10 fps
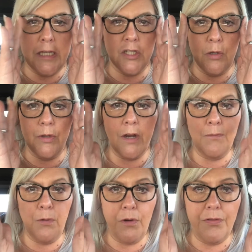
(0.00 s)
And so
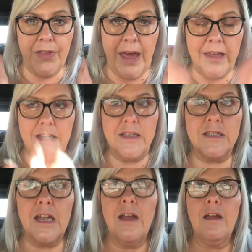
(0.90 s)
therefore that
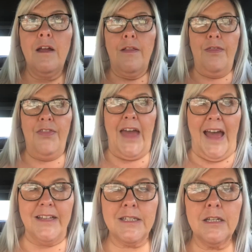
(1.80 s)
is
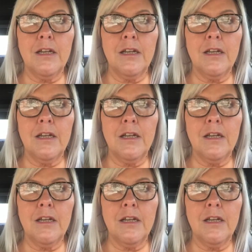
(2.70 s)
that.